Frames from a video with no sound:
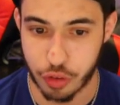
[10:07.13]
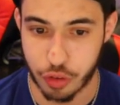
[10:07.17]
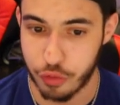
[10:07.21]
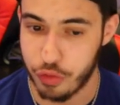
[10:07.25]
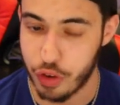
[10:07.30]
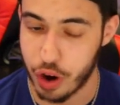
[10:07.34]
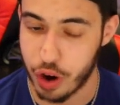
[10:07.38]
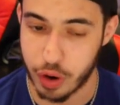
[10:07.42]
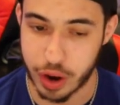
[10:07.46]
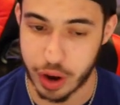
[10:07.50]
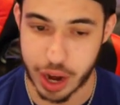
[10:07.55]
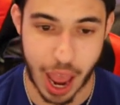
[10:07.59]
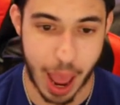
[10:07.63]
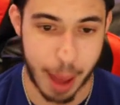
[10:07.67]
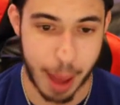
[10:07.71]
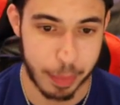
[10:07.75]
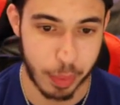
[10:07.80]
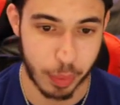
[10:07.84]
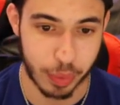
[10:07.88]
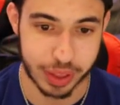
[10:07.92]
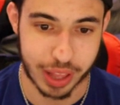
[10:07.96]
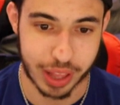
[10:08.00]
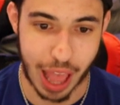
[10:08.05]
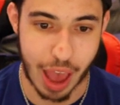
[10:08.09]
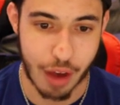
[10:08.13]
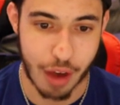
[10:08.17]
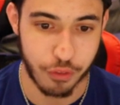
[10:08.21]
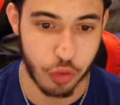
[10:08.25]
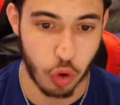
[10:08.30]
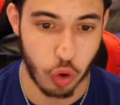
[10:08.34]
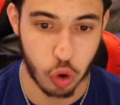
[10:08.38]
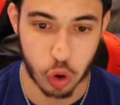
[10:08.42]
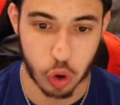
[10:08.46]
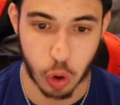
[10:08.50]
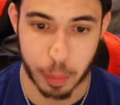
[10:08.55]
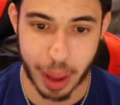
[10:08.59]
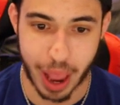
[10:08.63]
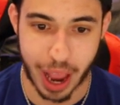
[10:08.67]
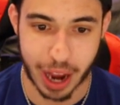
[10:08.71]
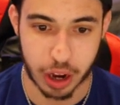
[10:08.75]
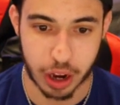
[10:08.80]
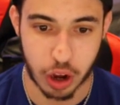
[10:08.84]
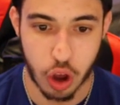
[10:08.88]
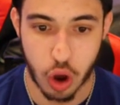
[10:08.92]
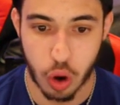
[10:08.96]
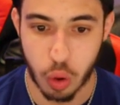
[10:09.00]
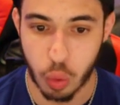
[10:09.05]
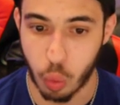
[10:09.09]
Very happy with that. Vogelback,
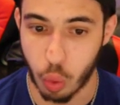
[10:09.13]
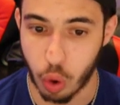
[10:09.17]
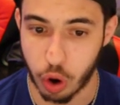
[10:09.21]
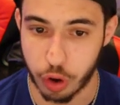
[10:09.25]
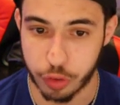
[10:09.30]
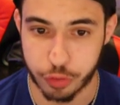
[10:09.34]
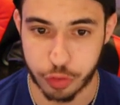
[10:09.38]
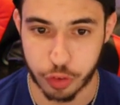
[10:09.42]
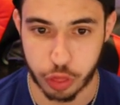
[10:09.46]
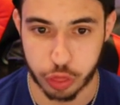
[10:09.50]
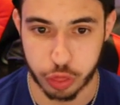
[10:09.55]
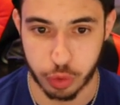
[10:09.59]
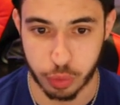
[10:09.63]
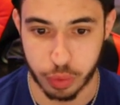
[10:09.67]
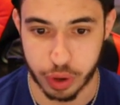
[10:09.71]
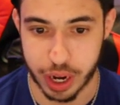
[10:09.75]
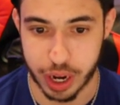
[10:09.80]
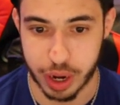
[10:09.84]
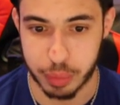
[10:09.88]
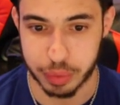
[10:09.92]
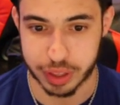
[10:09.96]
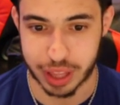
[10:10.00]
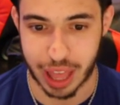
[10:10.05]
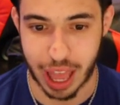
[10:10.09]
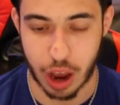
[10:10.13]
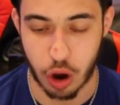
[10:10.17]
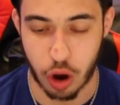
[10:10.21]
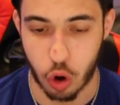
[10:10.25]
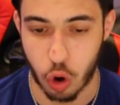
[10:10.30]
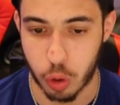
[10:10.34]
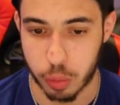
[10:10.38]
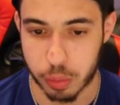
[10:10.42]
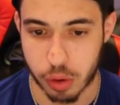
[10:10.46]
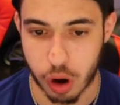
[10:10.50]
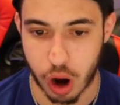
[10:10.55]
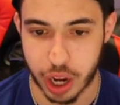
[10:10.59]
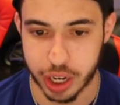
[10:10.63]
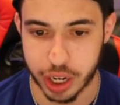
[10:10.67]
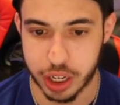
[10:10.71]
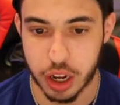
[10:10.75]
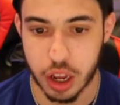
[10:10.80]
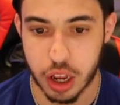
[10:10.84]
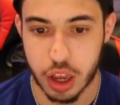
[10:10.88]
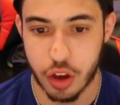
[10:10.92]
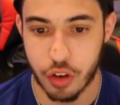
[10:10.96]
1-for-3 with that home run.